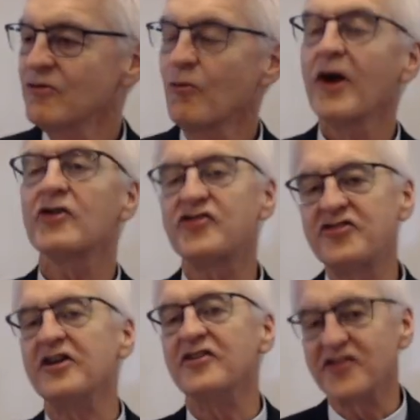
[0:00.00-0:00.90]
Where's
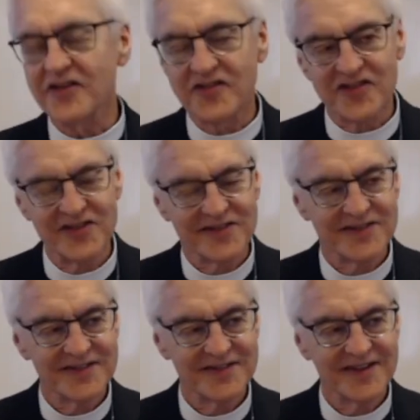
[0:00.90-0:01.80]
Jesus?
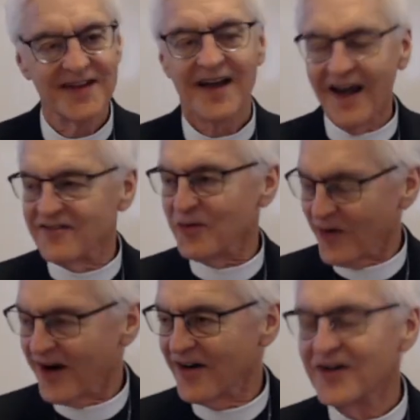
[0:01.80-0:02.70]
Everywhere.
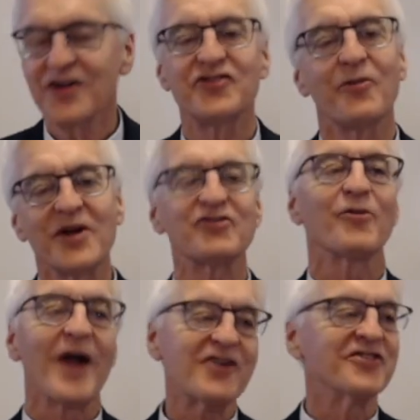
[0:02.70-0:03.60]
everywhere. So, what
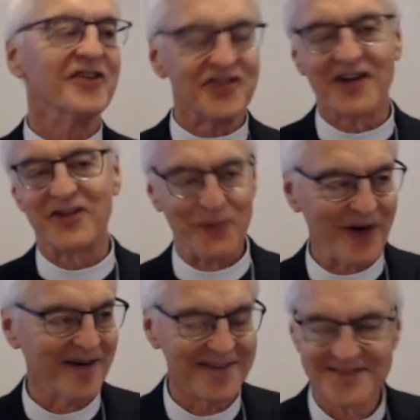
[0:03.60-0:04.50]
direction is
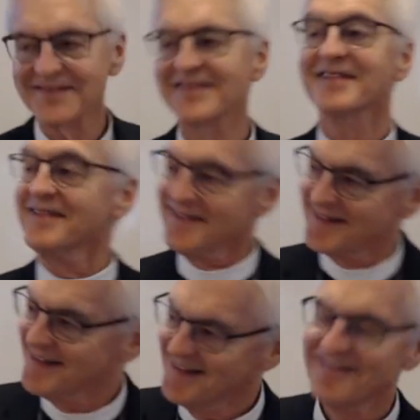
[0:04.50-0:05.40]
everywhere?
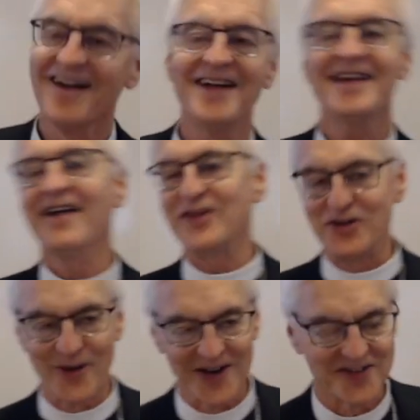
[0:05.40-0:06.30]
right? Every
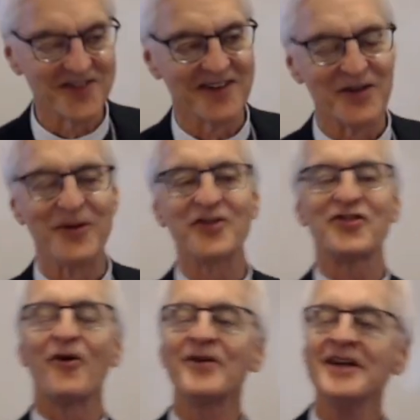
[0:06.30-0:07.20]
direction's everywhere.
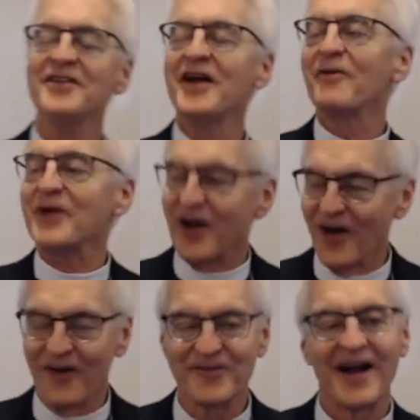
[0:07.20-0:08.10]
So, there we
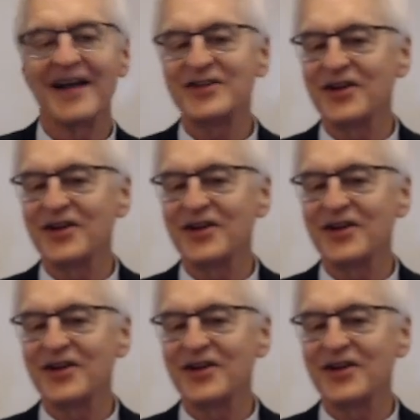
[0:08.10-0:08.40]
go, right?